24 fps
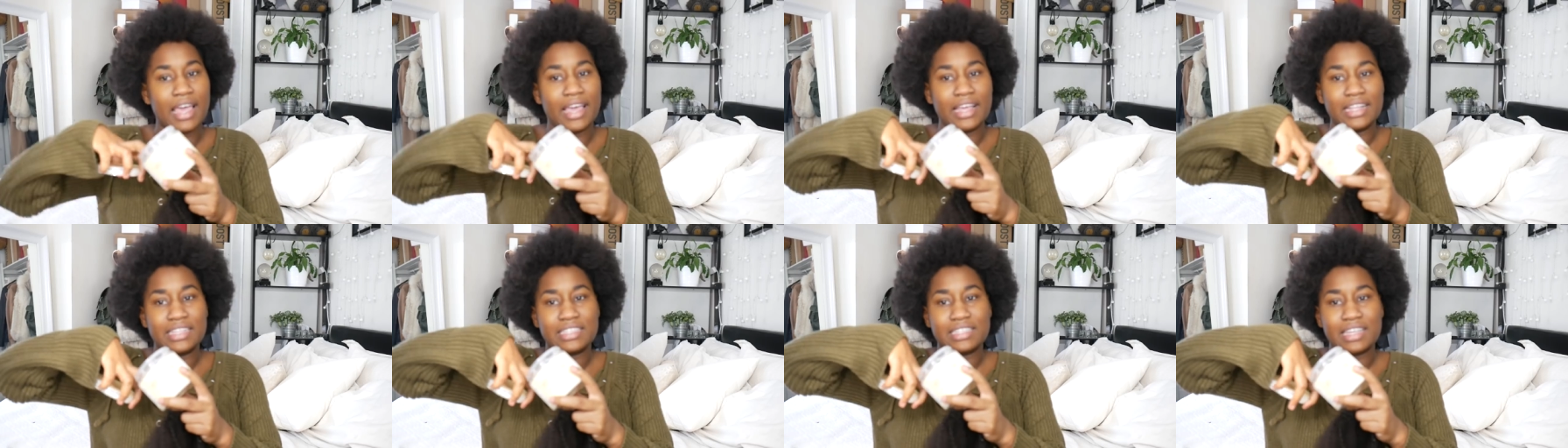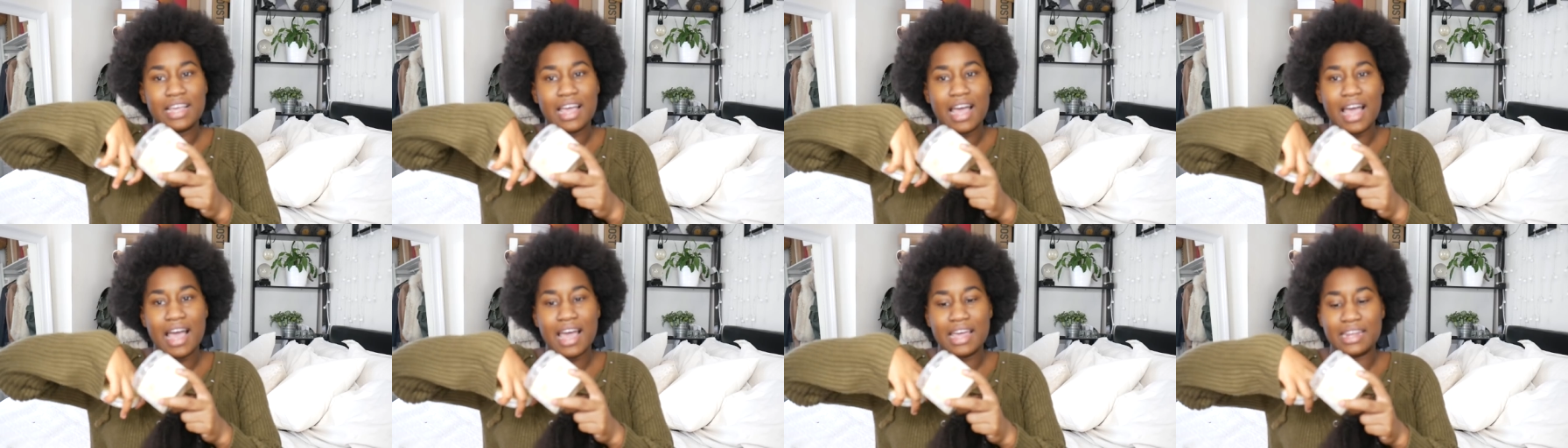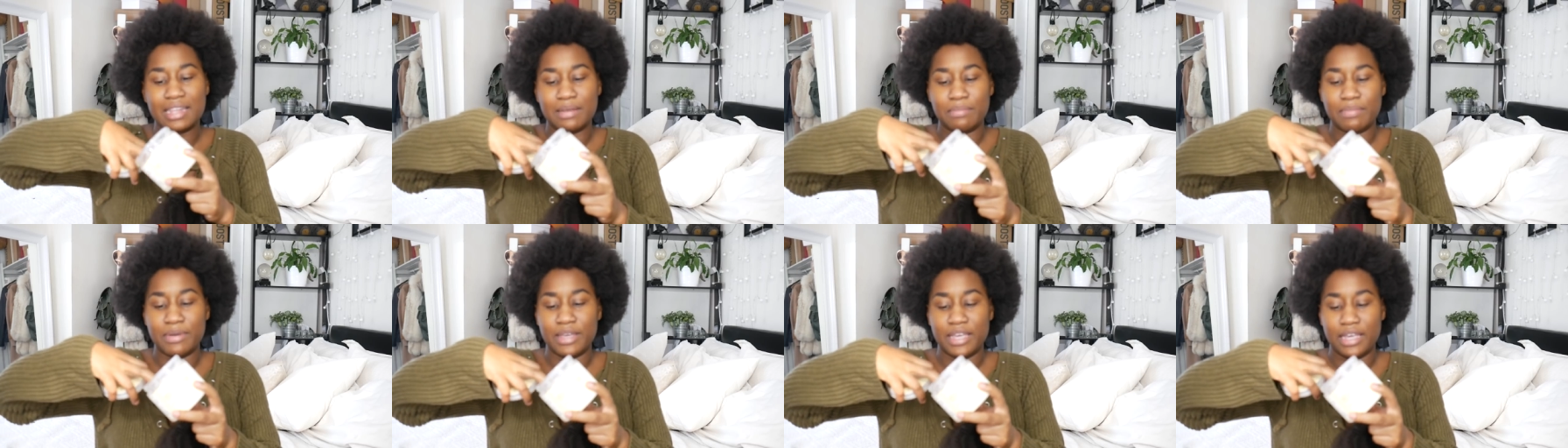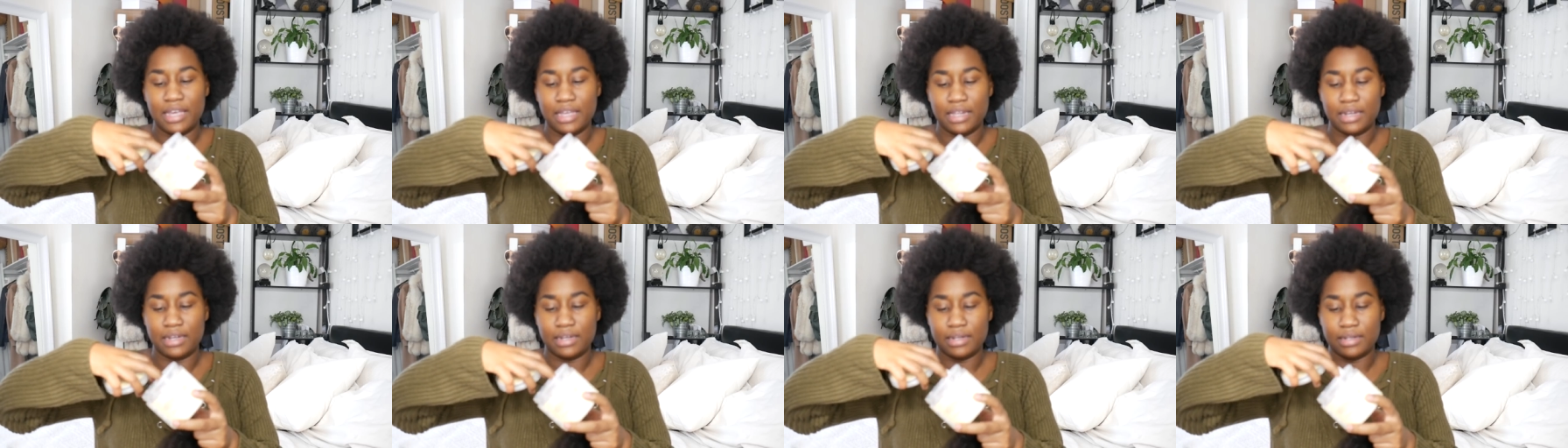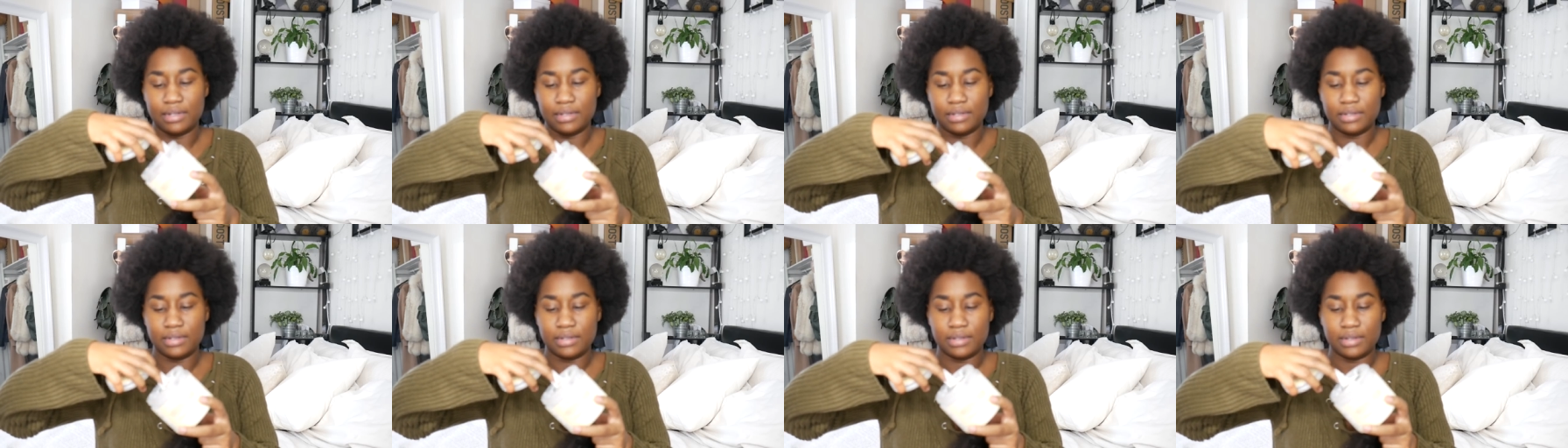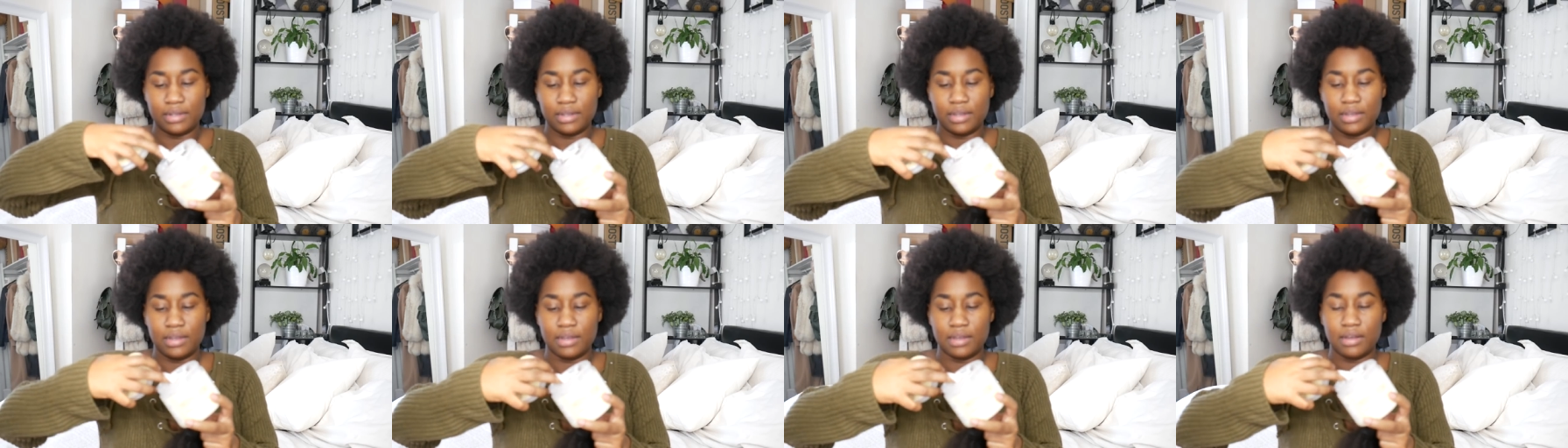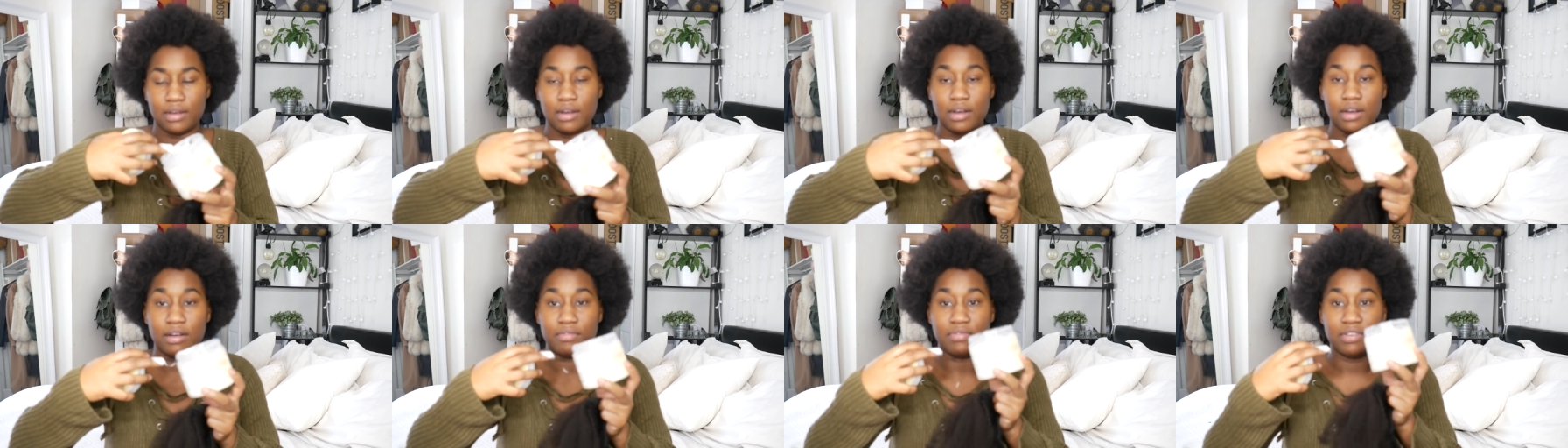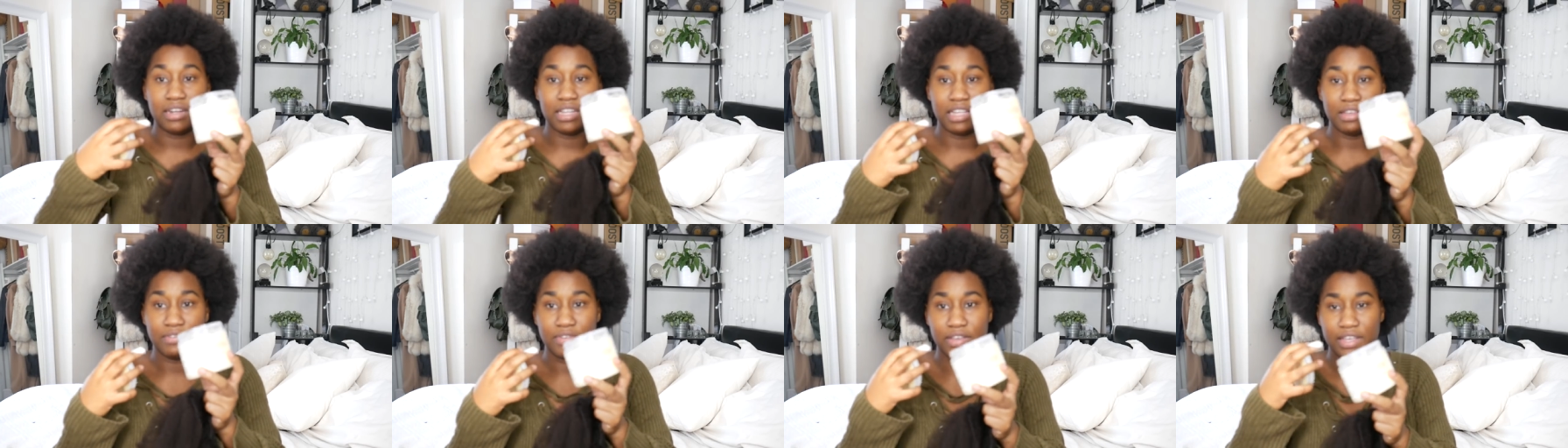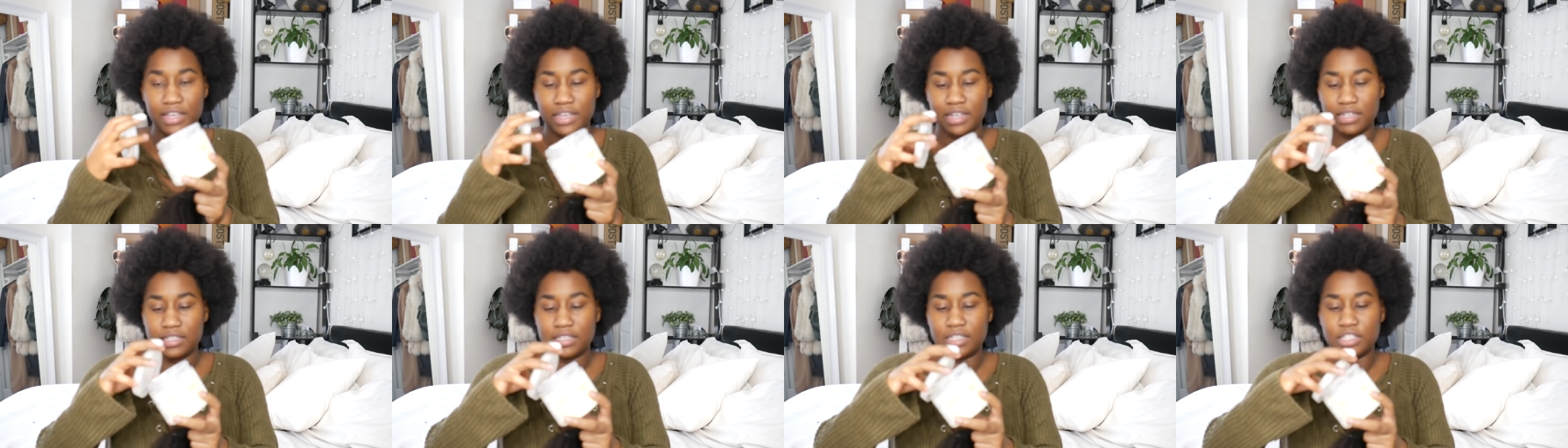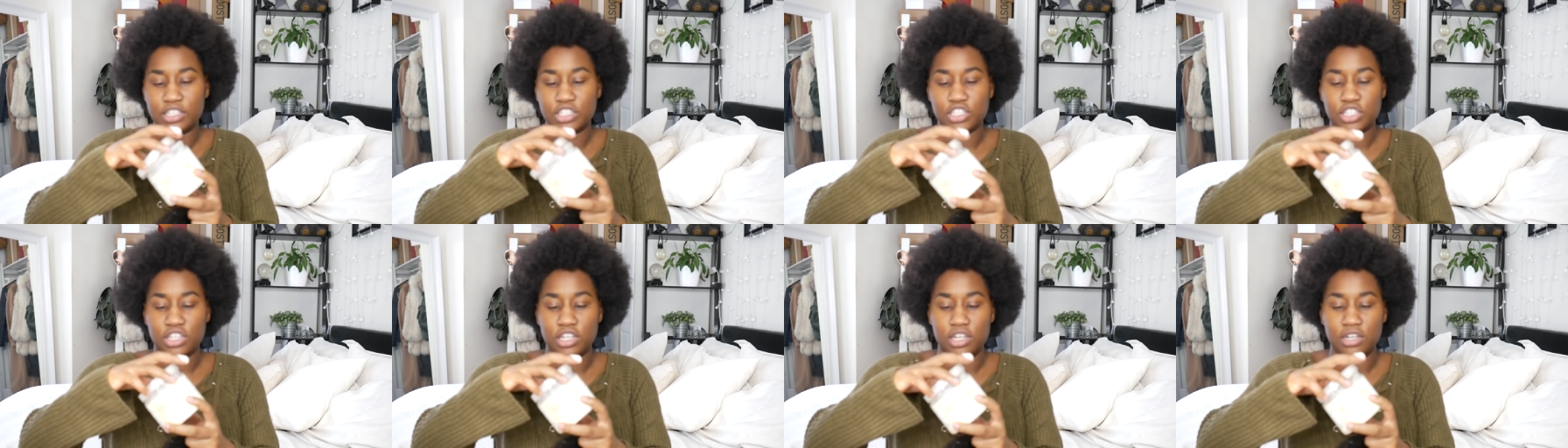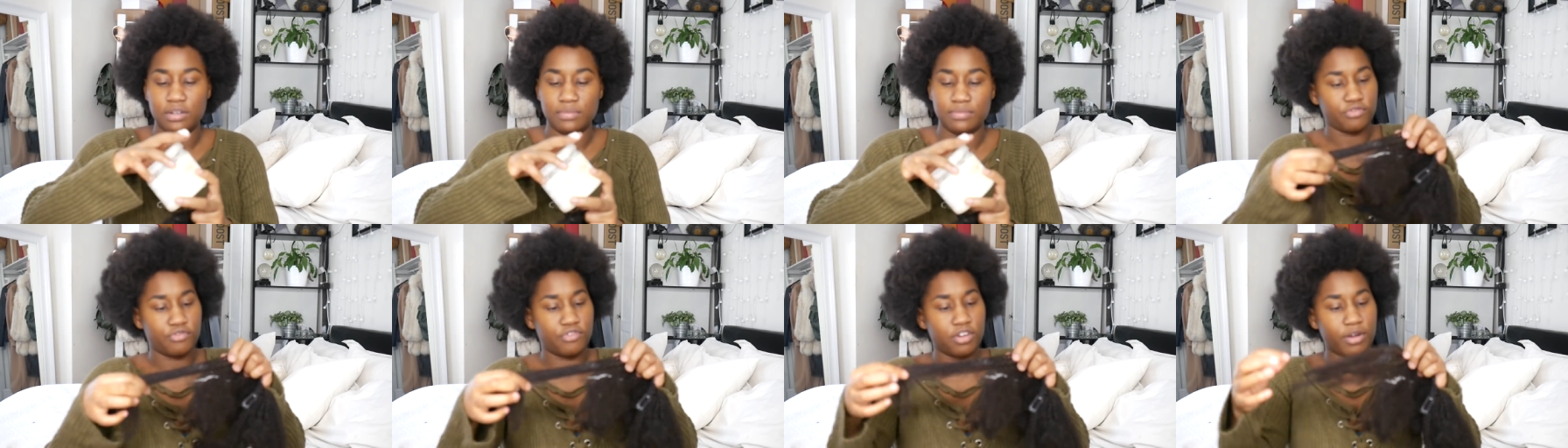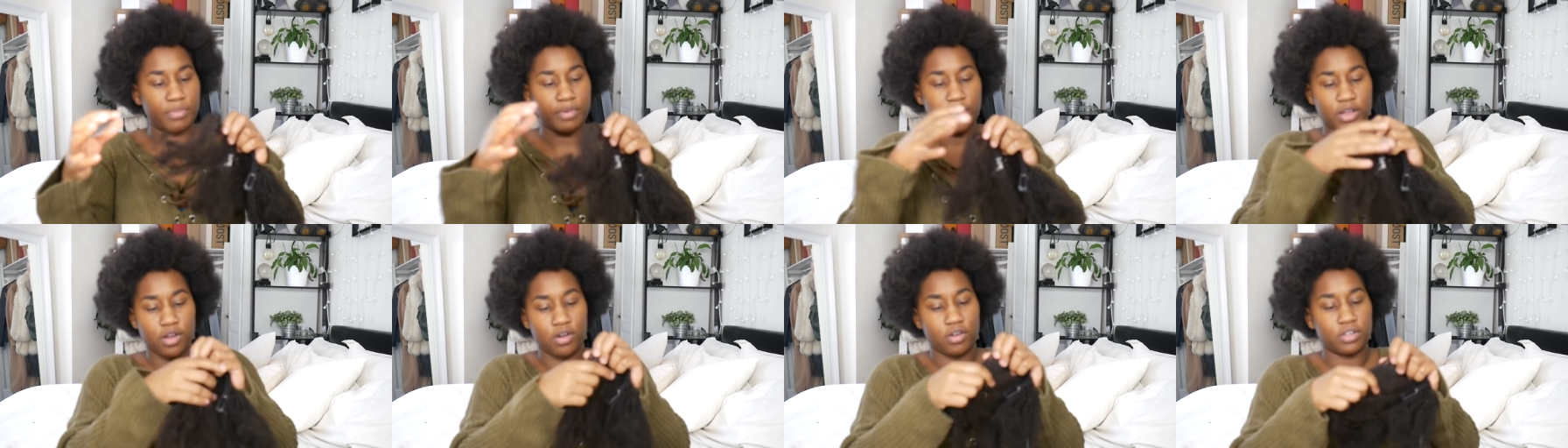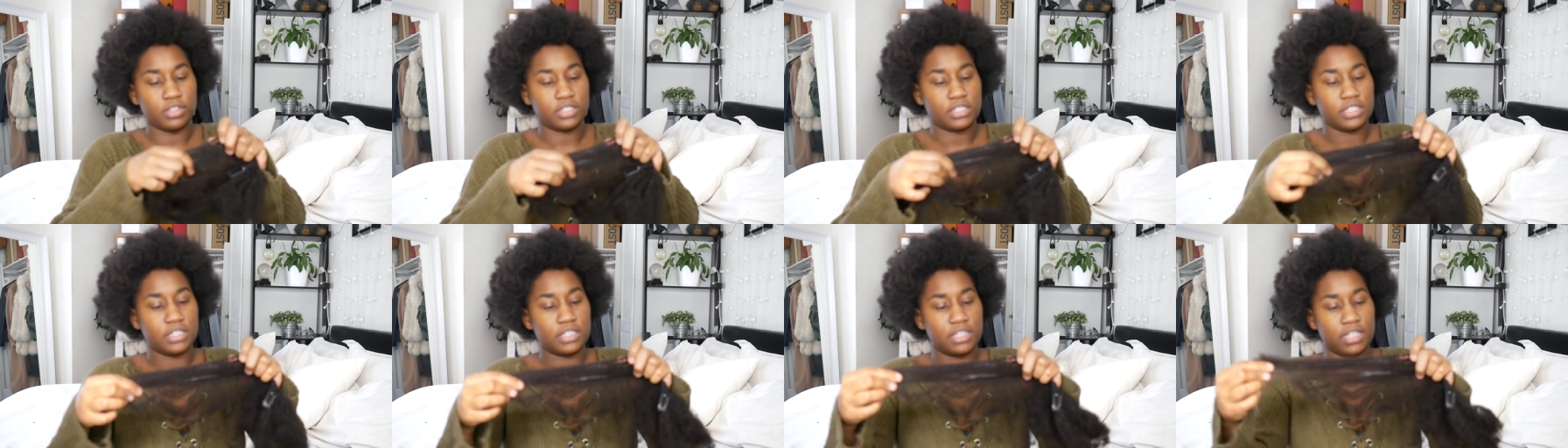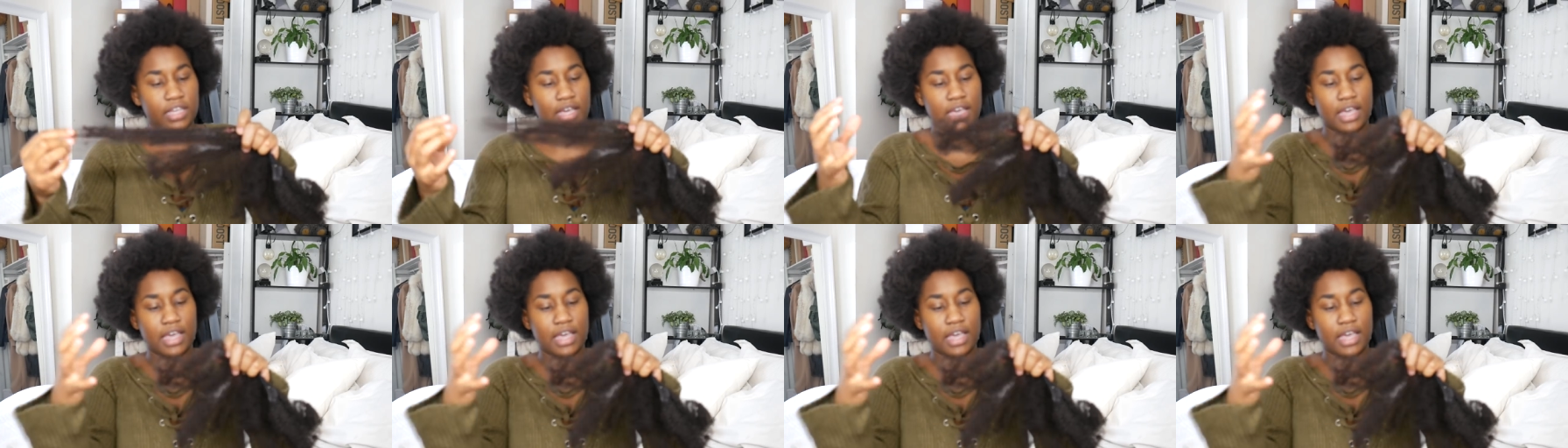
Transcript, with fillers: a tiny bit of leave-in conditioner. Rub it onto the